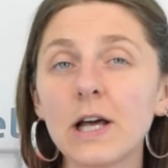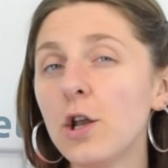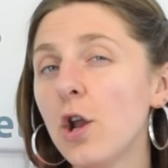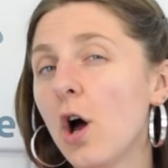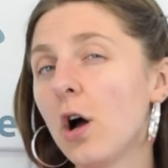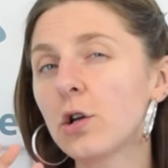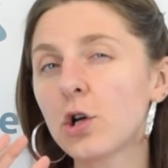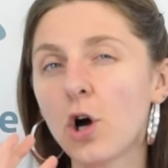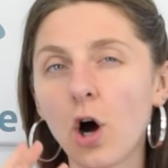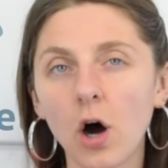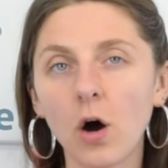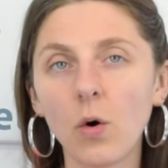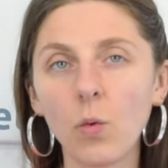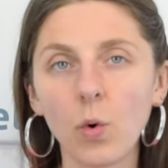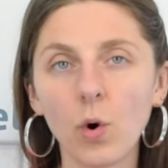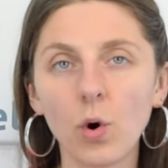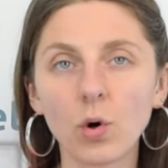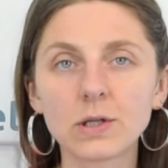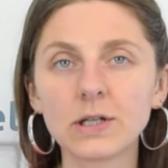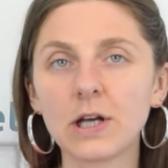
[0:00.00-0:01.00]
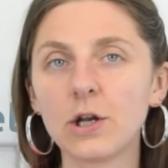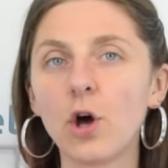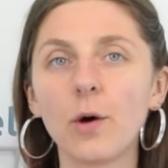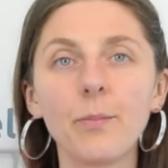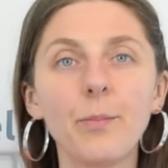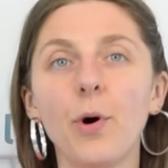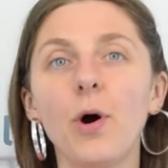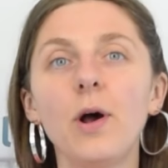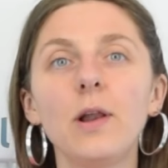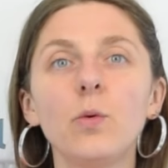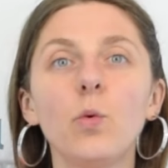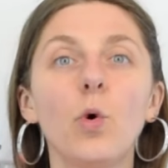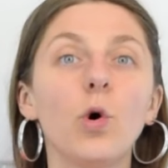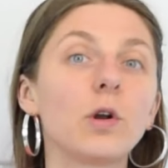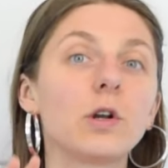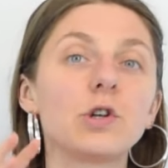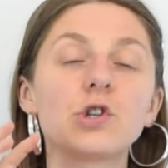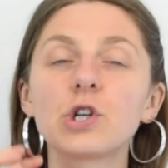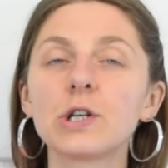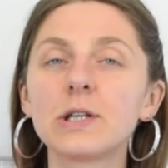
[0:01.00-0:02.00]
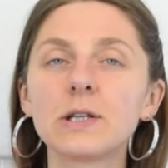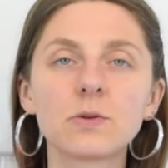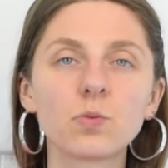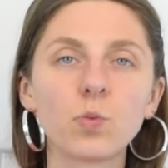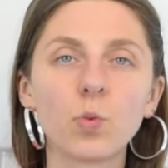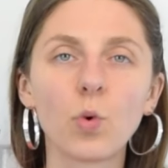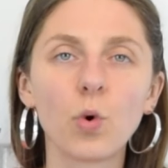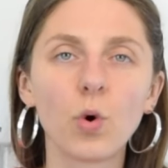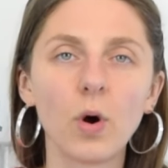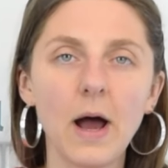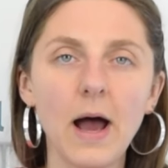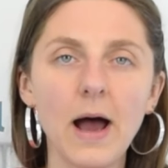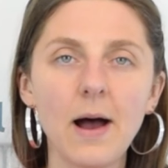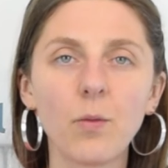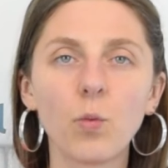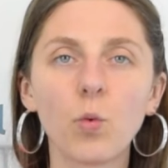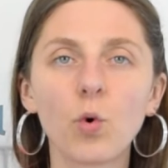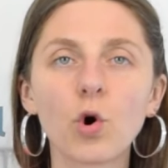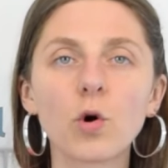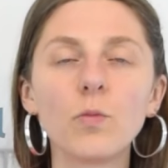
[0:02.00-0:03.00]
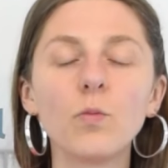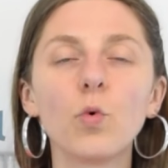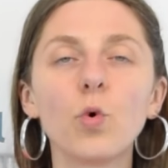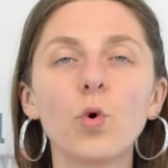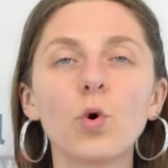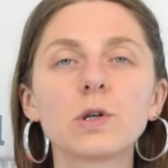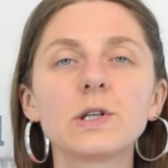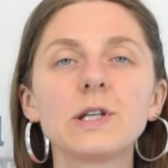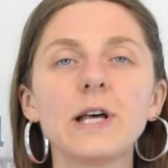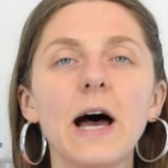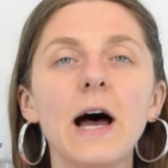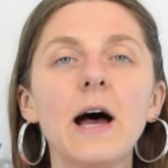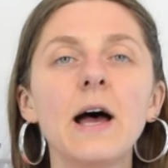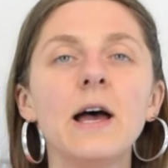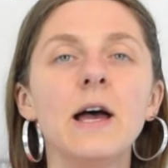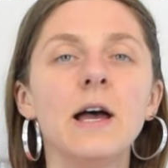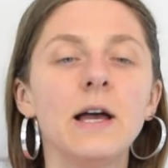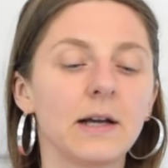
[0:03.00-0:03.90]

not hot water, not boiling water, just warm water,